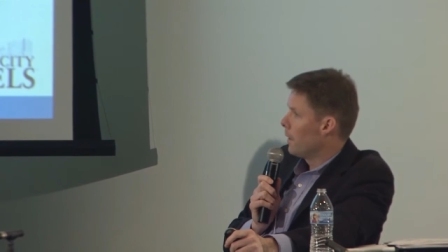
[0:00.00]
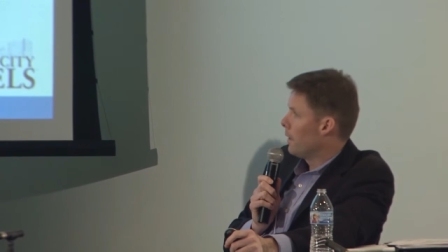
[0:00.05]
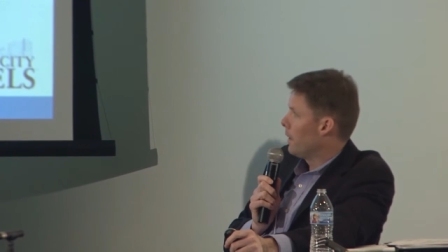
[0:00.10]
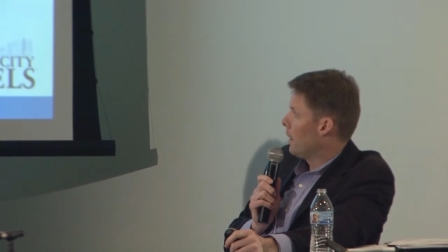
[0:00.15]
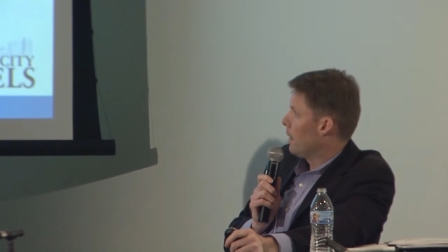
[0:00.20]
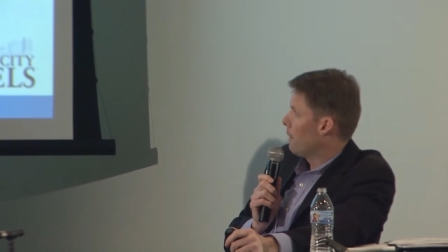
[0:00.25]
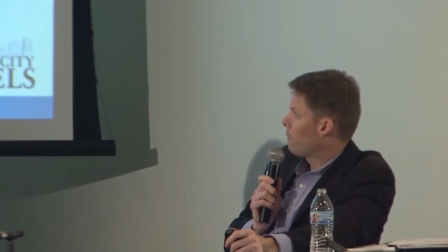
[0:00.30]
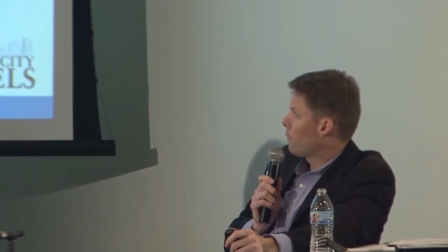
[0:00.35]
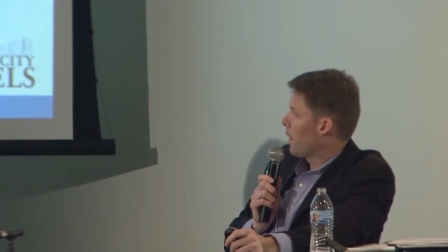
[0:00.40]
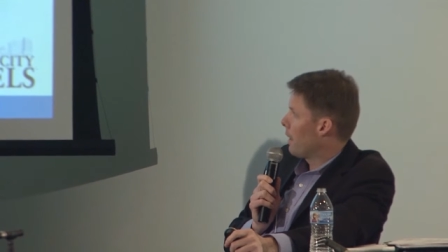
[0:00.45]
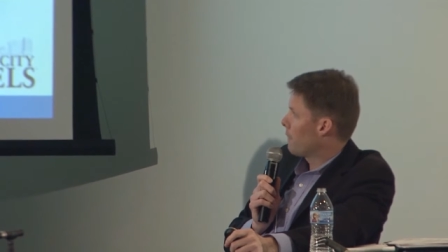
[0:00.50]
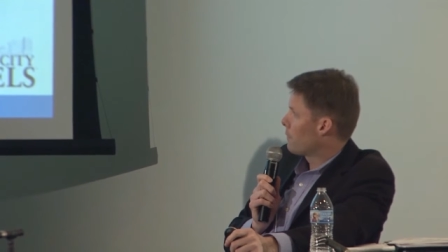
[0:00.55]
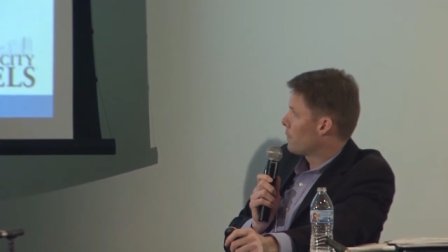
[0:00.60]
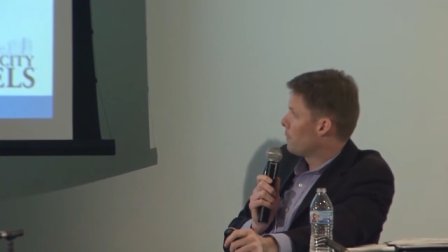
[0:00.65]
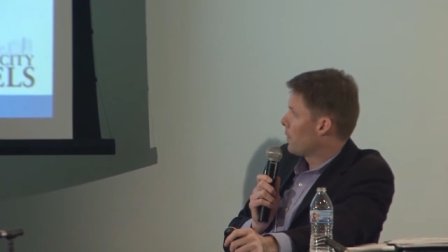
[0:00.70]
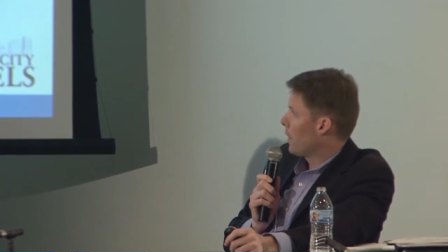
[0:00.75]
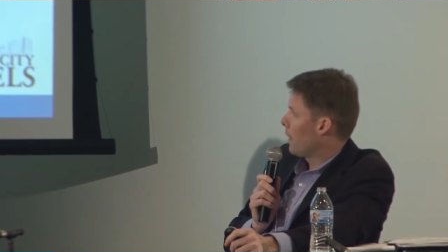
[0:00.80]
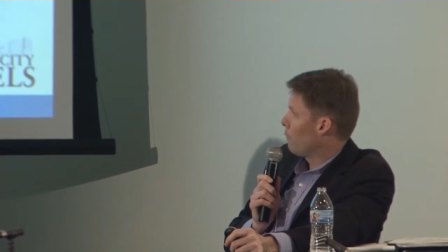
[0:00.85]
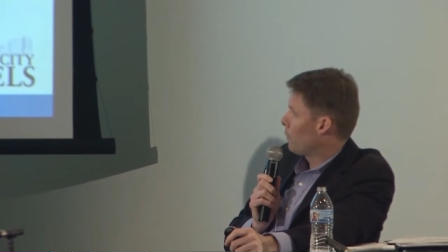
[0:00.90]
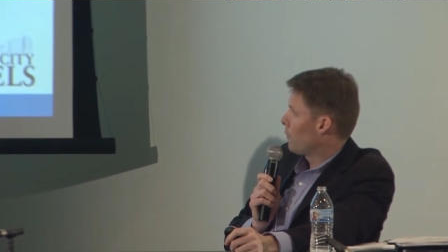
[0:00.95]
And then if we have some
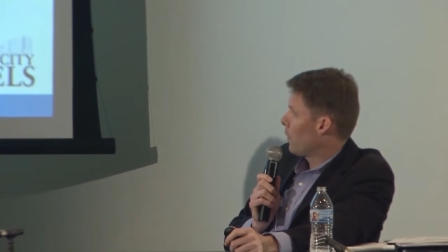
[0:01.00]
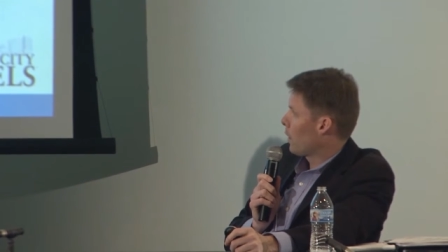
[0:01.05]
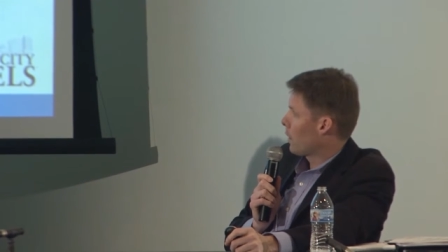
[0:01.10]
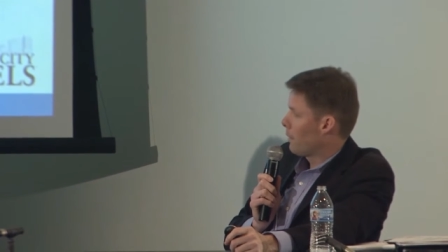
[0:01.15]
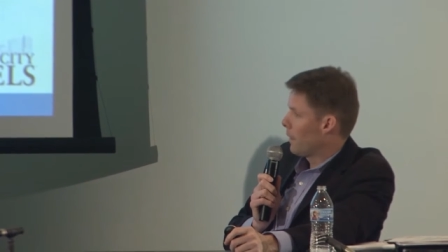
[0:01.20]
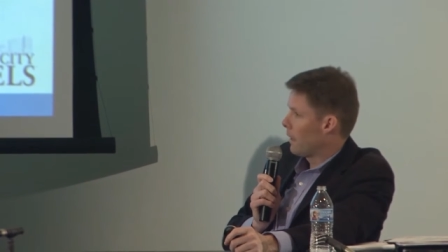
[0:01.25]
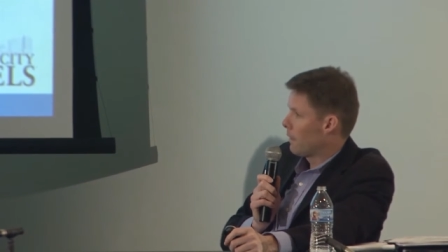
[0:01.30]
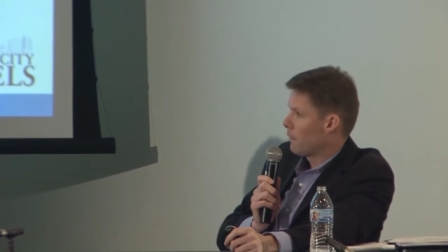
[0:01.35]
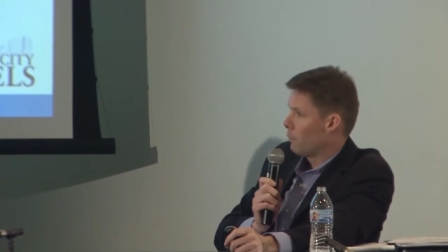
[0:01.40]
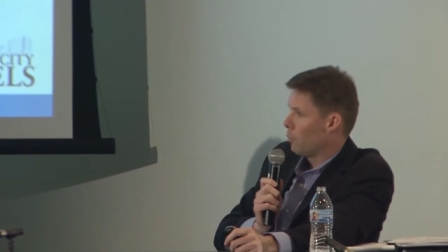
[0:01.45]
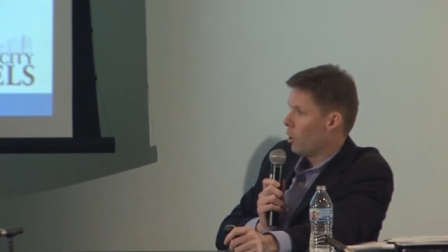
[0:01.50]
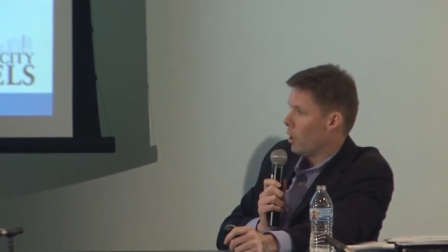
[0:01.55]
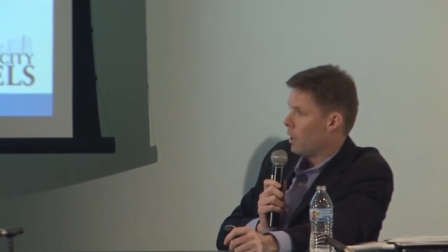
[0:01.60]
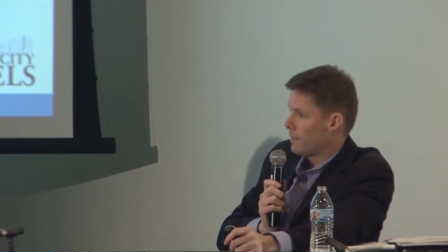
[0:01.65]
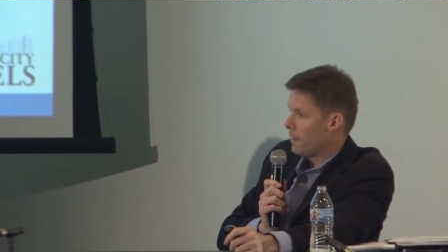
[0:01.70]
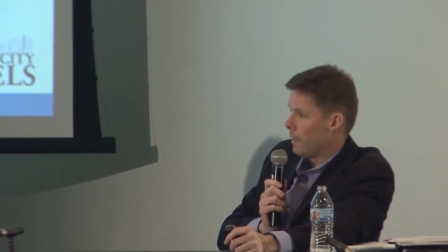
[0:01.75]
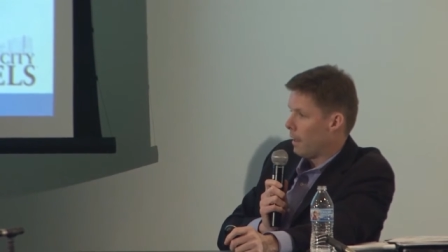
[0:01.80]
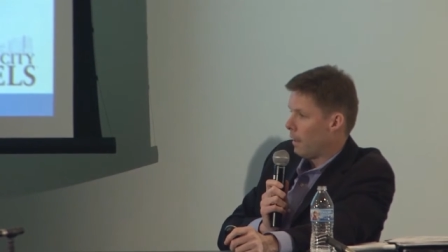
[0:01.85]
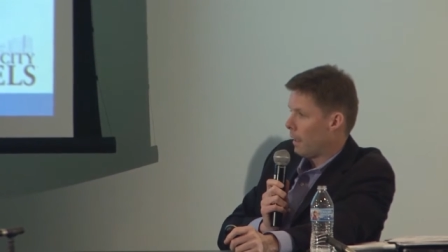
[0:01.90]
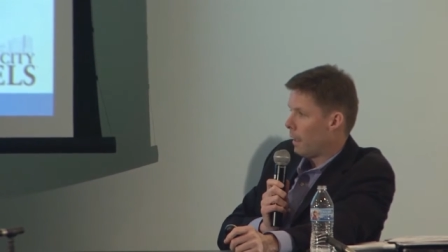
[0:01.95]
time, we'll talk about some
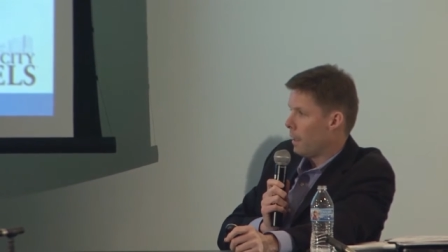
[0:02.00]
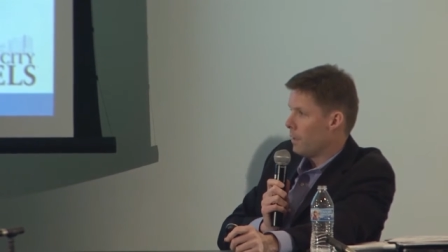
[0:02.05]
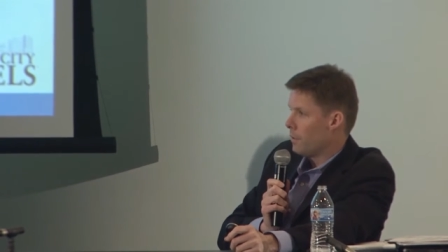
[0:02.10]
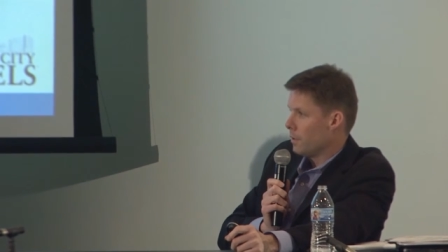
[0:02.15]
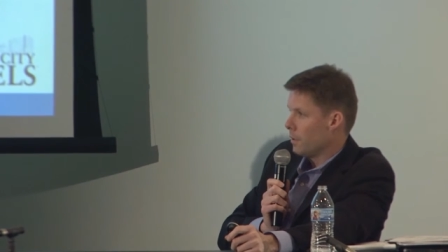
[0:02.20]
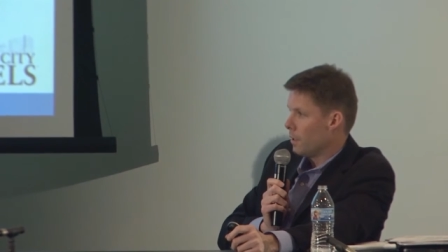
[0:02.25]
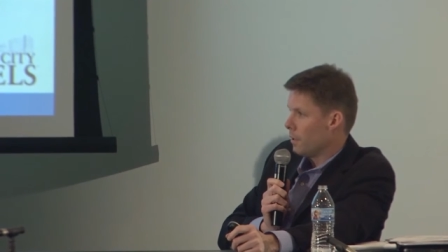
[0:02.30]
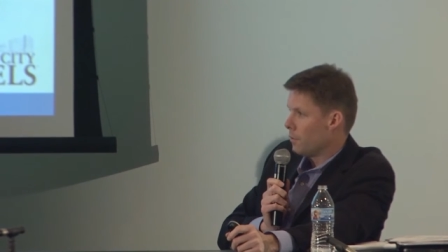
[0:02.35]
loss allocation